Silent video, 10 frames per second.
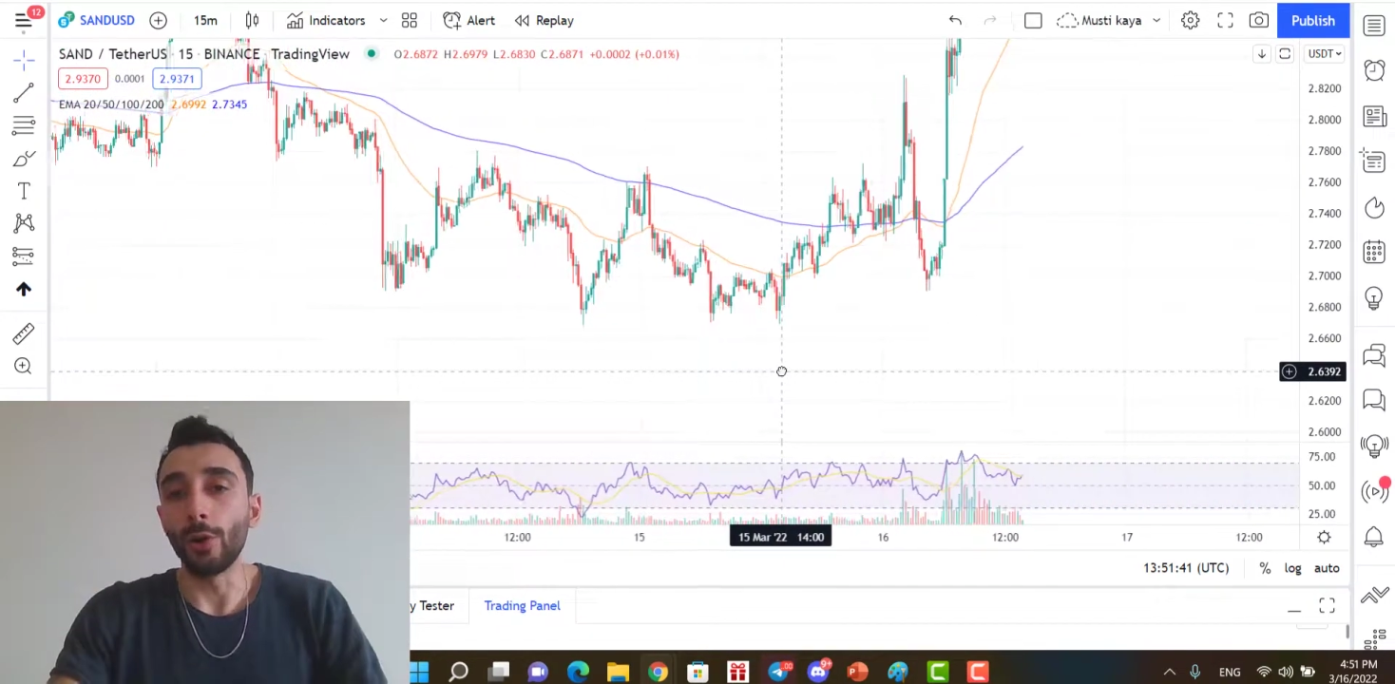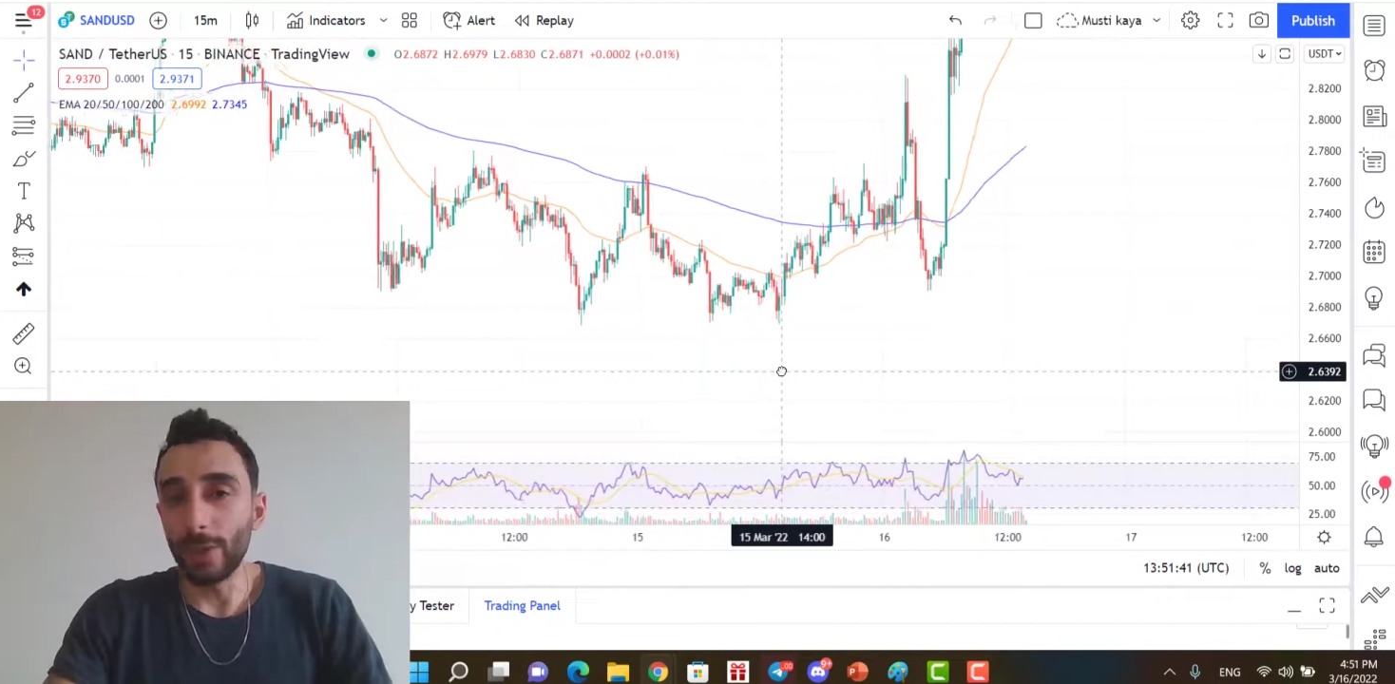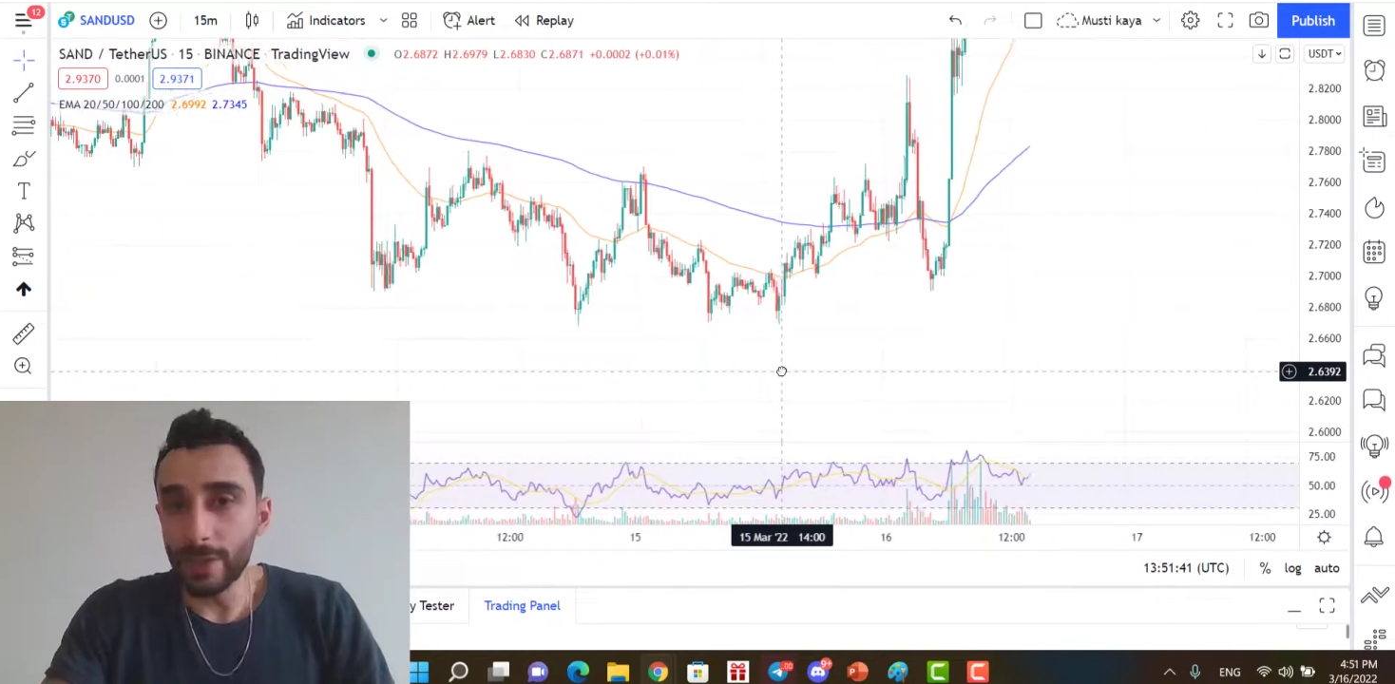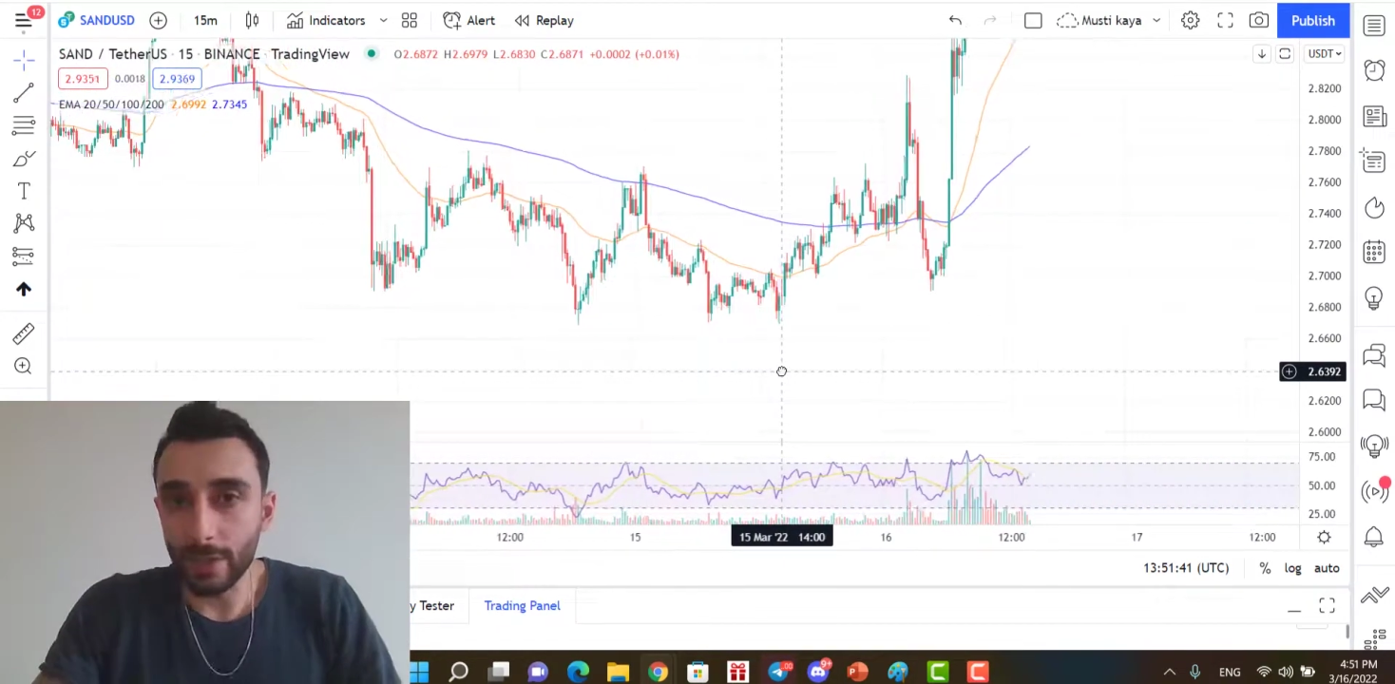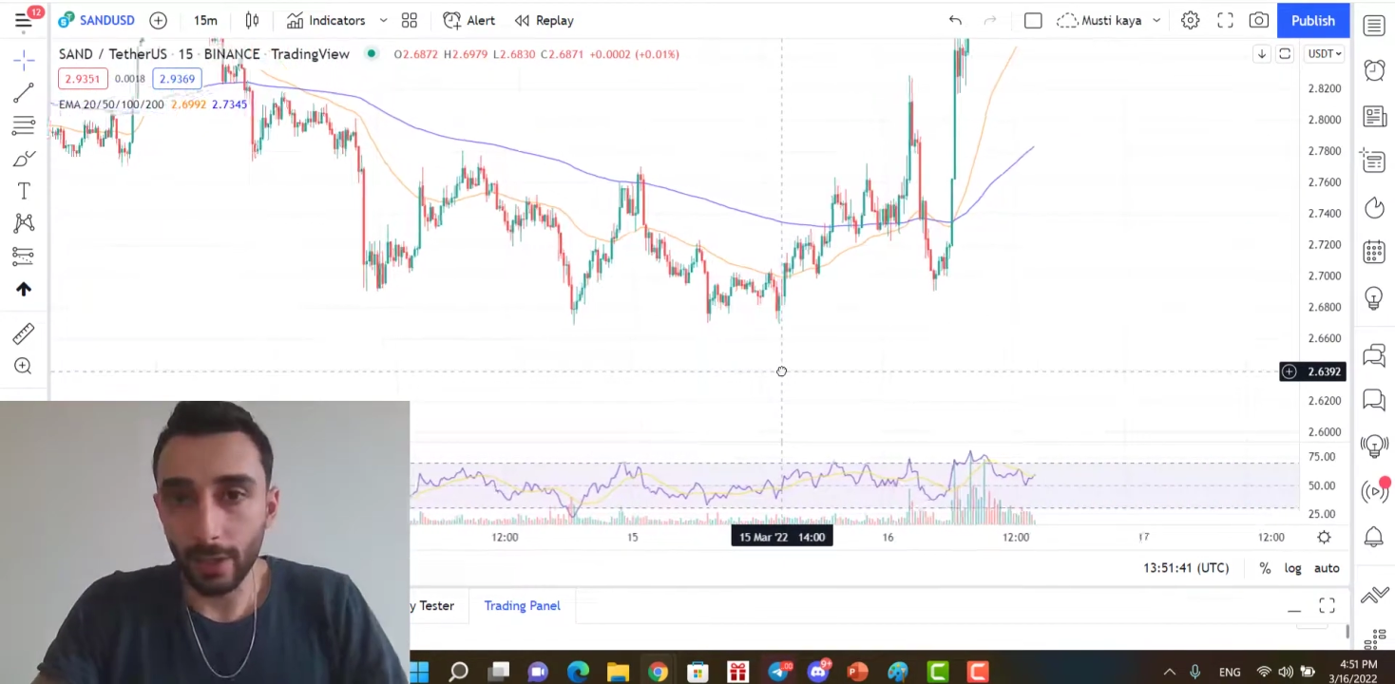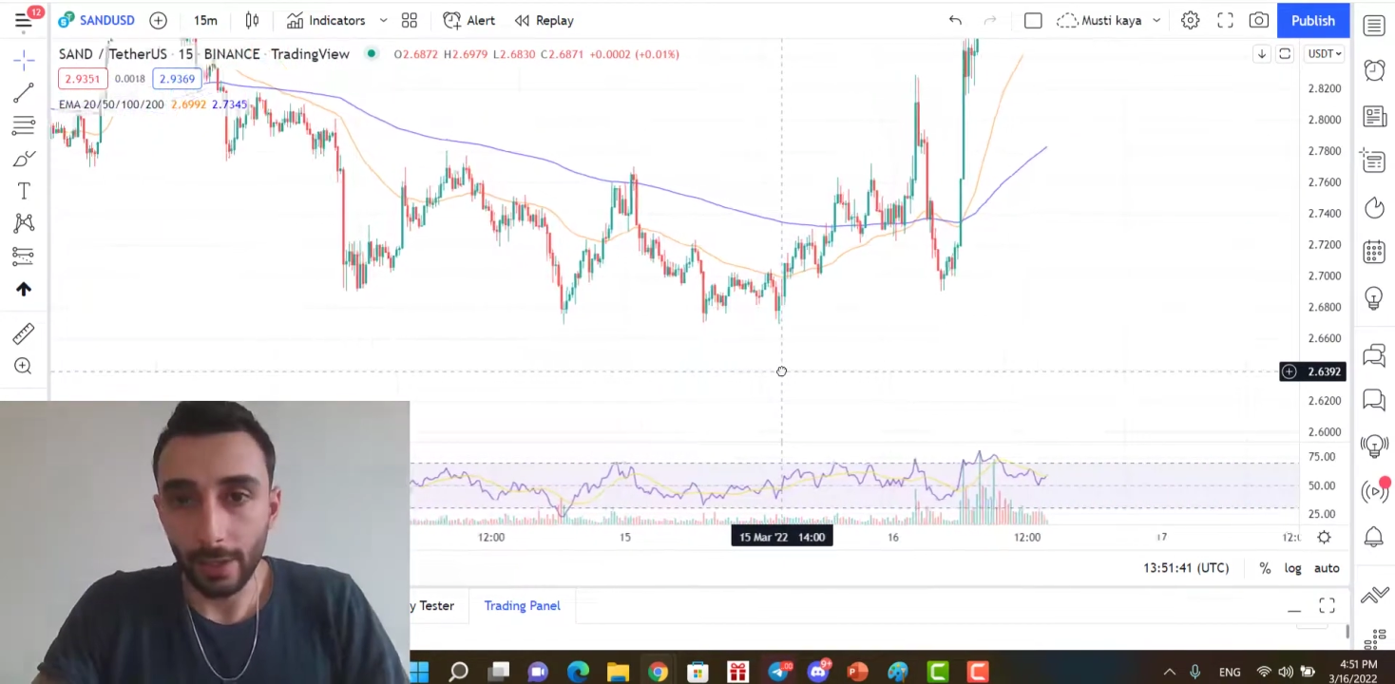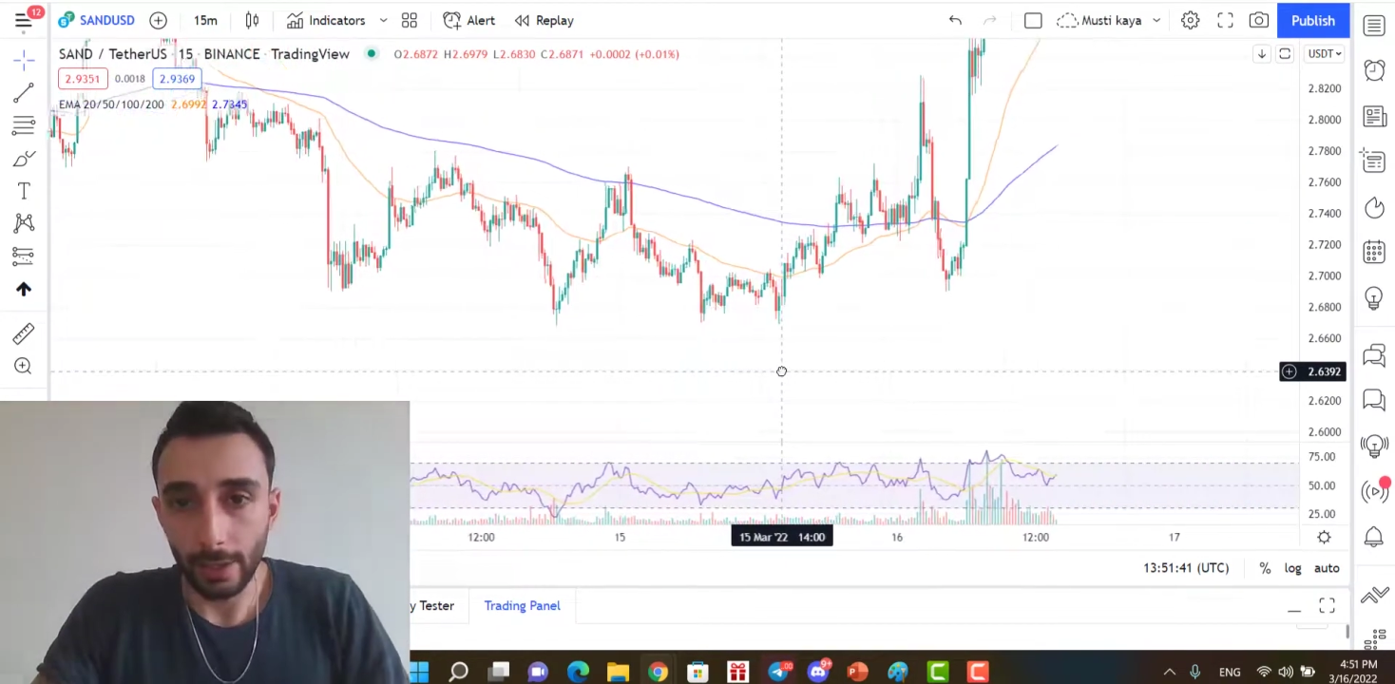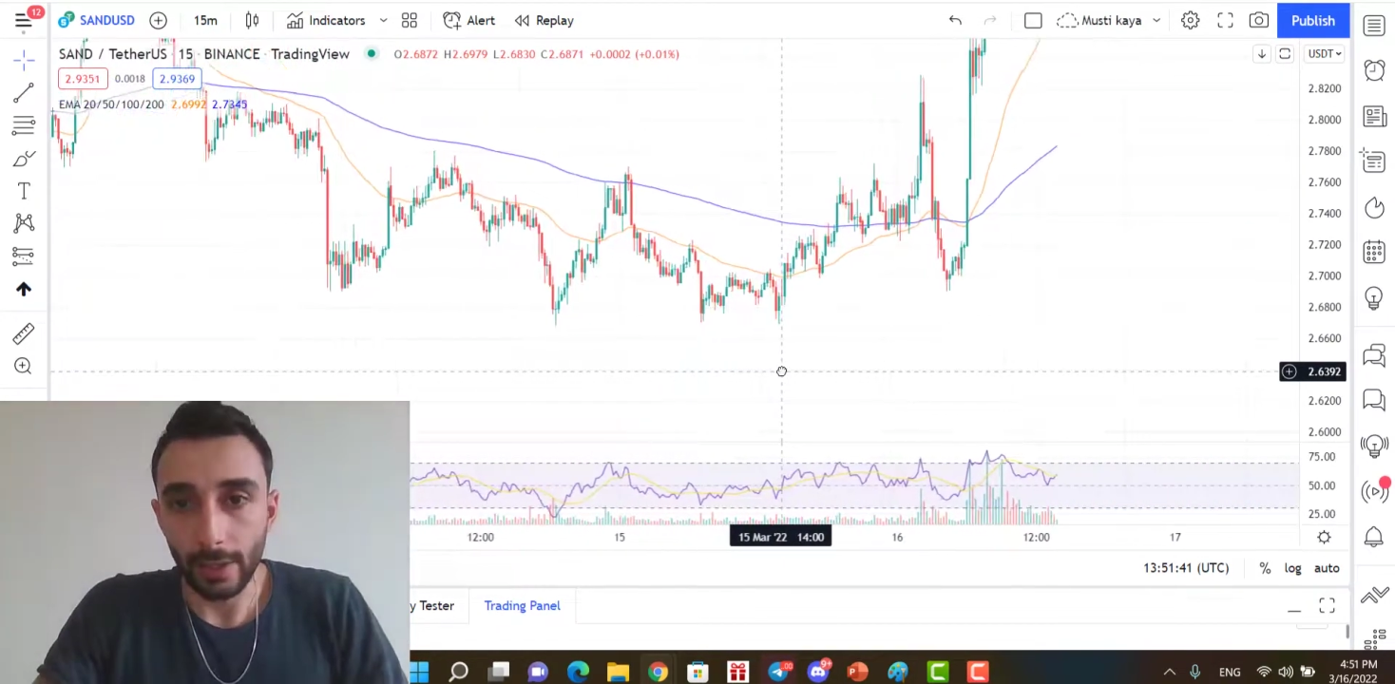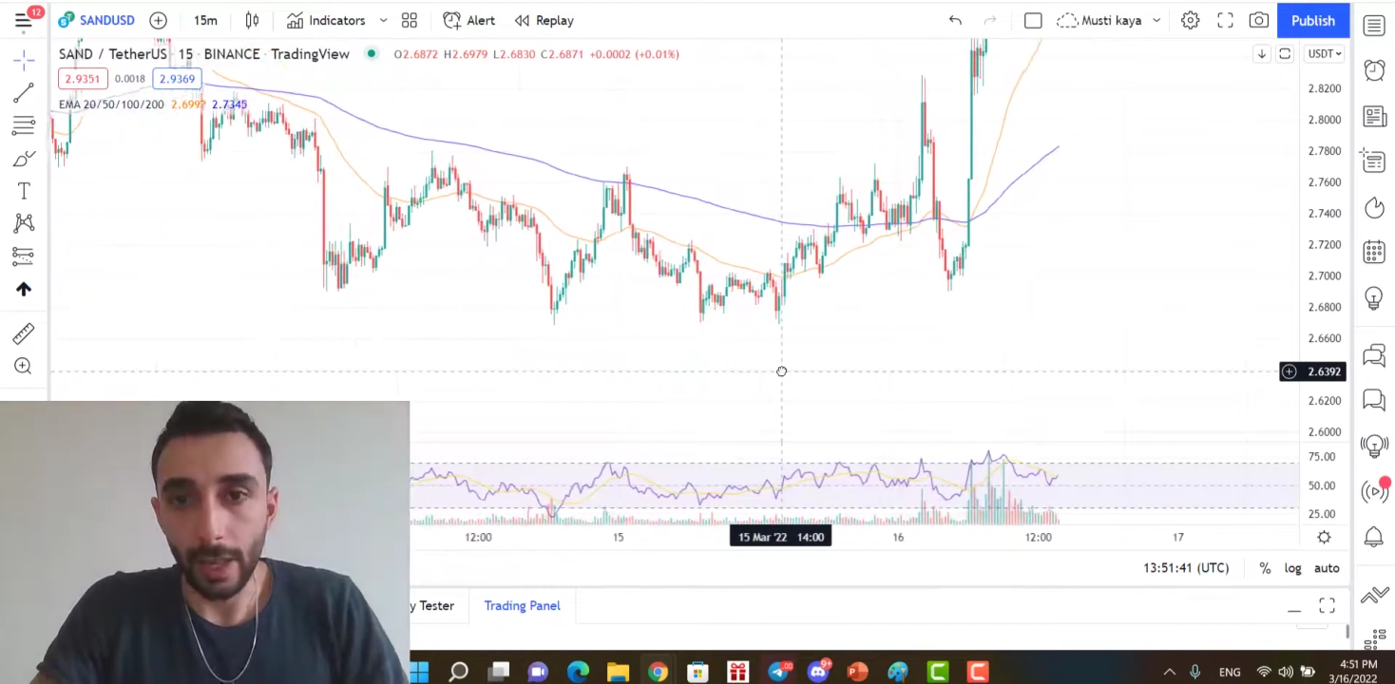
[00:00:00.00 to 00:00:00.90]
only secret